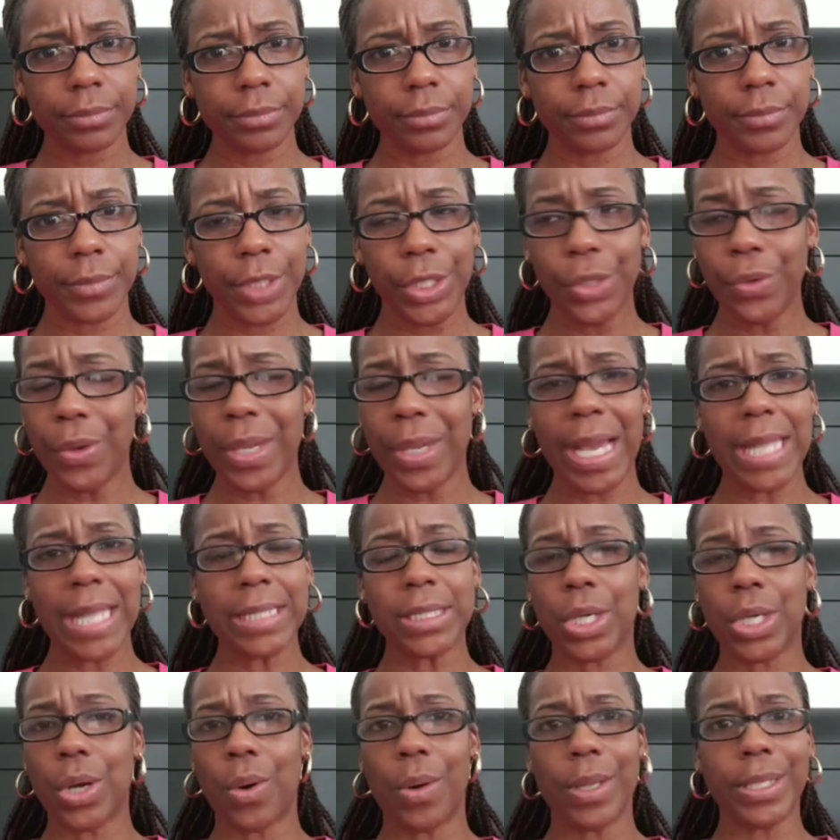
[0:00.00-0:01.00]
You ain't got to
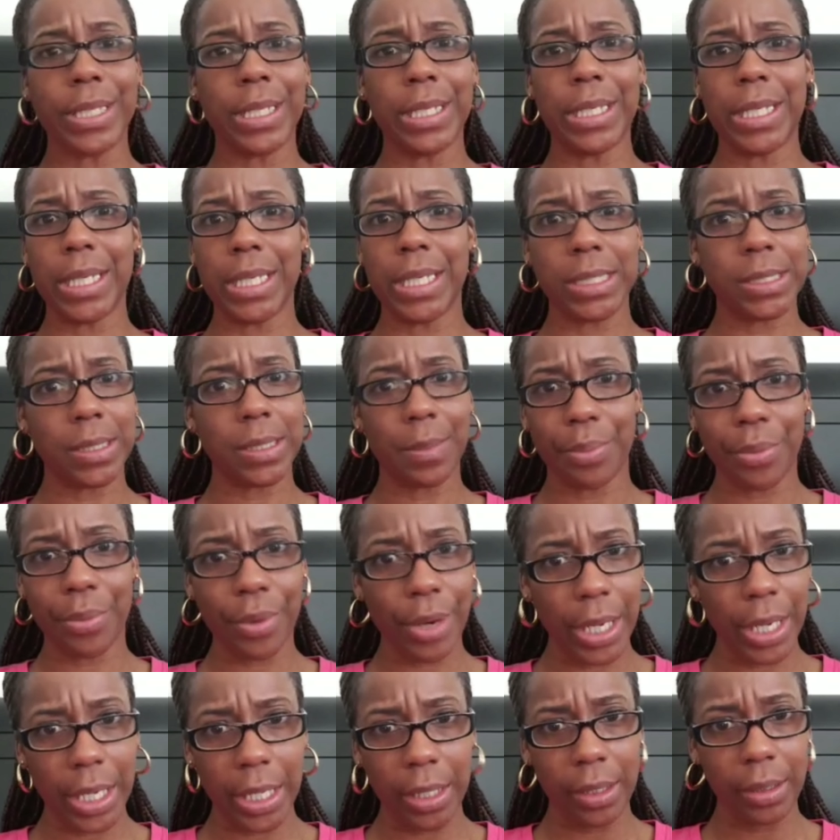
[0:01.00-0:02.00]
go on your knees and pray.